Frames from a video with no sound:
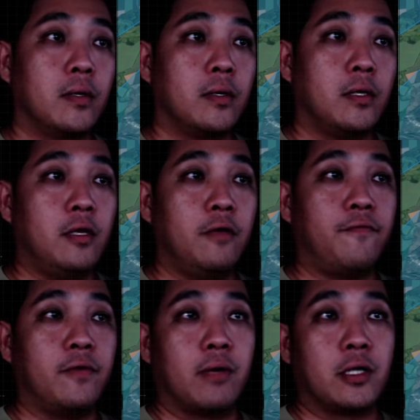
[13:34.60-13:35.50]
if
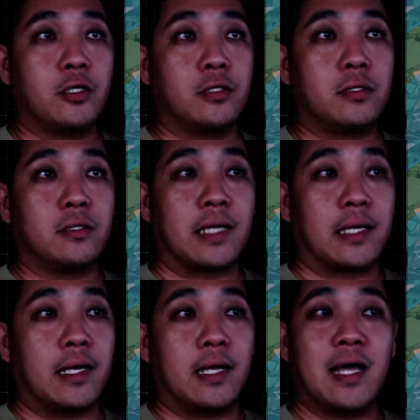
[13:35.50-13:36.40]
the Russians say
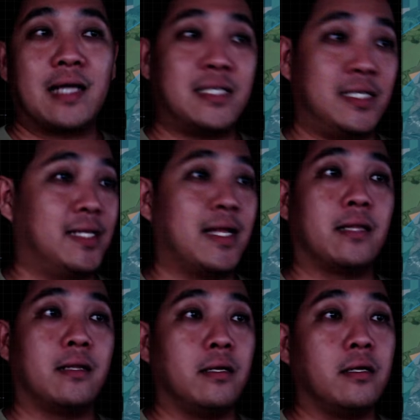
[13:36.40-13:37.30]

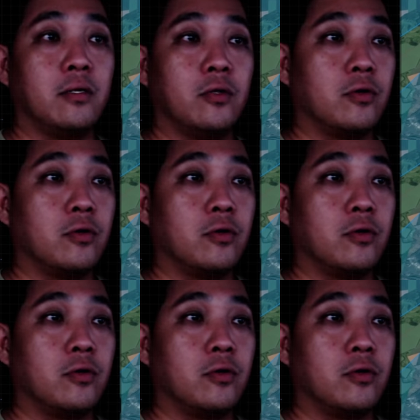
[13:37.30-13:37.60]
accidentally,